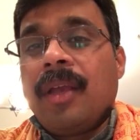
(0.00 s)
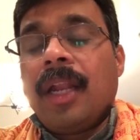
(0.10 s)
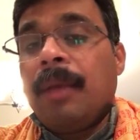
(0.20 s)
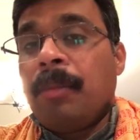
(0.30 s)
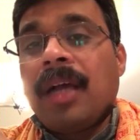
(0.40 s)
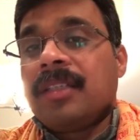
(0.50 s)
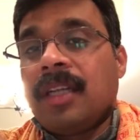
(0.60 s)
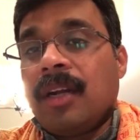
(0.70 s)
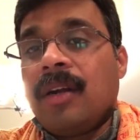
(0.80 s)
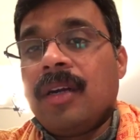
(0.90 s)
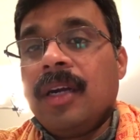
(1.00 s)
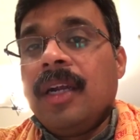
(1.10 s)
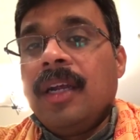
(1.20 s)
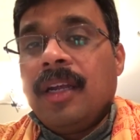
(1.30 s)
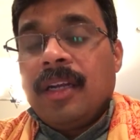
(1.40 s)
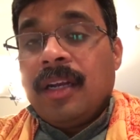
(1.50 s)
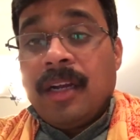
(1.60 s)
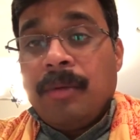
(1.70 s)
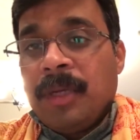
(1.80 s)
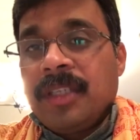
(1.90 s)
Getting past her
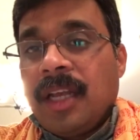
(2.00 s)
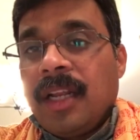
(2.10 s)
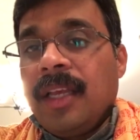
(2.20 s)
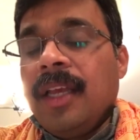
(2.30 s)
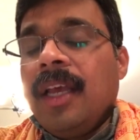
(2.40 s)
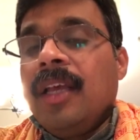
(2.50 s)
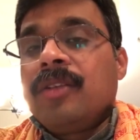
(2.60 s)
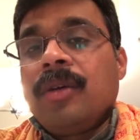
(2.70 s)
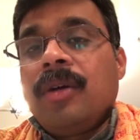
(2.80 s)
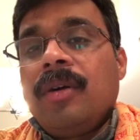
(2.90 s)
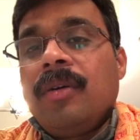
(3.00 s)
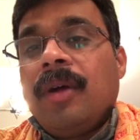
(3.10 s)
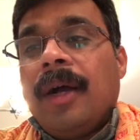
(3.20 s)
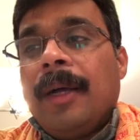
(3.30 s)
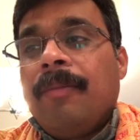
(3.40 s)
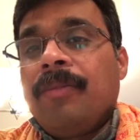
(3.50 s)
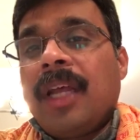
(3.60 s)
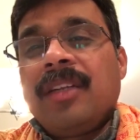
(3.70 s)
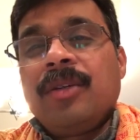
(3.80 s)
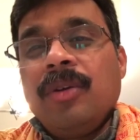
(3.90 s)
basically. So
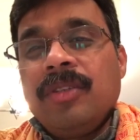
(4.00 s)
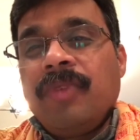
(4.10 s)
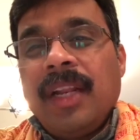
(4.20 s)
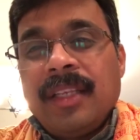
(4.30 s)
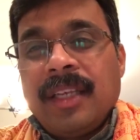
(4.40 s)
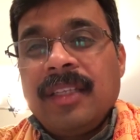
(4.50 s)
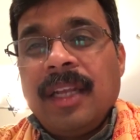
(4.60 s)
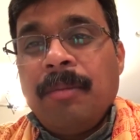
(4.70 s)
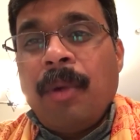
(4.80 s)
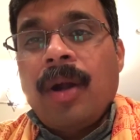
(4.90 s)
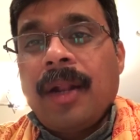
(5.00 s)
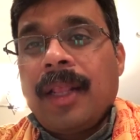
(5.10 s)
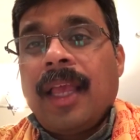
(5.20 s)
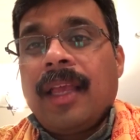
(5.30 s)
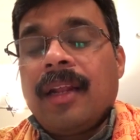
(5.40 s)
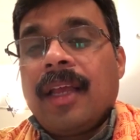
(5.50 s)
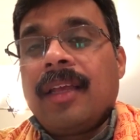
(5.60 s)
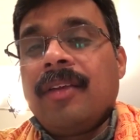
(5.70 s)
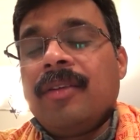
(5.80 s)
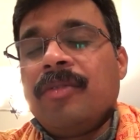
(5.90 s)
that shows that's an important thing.
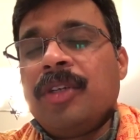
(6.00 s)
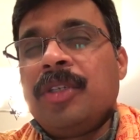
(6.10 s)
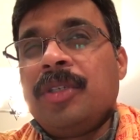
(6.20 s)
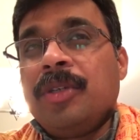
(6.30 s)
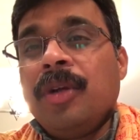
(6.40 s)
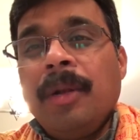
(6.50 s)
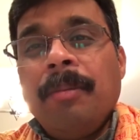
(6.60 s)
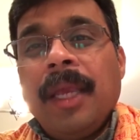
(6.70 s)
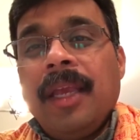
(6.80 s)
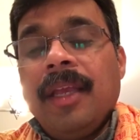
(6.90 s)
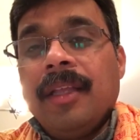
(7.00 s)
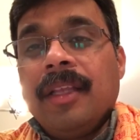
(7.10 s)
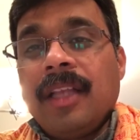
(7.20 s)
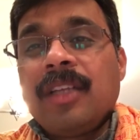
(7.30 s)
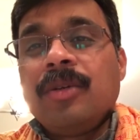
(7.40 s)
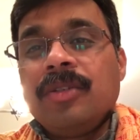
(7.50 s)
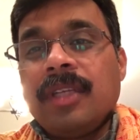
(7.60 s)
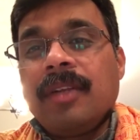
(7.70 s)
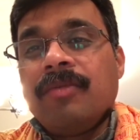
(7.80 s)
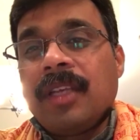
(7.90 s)
Like, you know, we shouldn't be. That shows
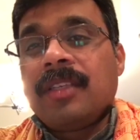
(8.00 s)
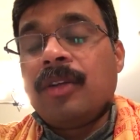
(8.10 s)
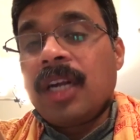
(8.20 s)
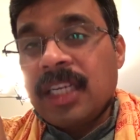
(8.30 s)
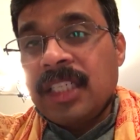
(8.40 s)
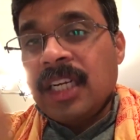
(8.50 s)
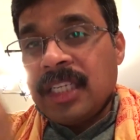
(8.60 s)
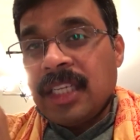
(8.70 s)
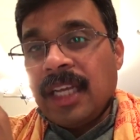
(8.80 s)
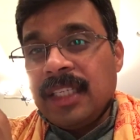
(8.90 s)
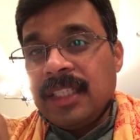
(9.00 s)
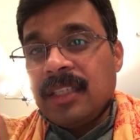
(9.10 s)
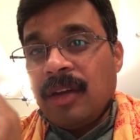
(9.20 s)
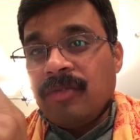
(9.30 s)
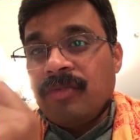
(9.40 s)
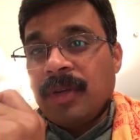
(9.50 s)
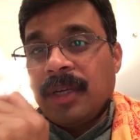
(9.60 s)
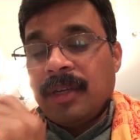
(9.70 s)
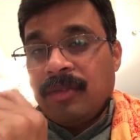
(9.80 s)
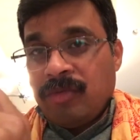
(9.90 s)
that the reduction in size of
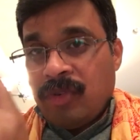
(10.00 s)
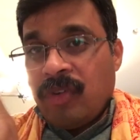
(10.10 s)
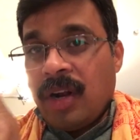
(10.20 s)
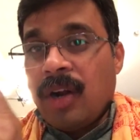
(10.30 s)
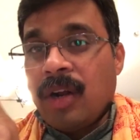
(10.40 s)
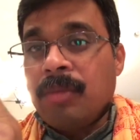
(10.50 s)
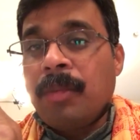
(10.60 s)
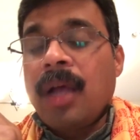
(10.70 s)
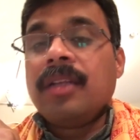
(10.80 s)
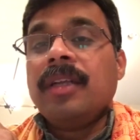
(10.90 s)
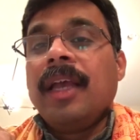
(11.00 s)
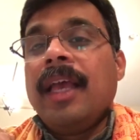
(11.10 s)
Lord Hanuman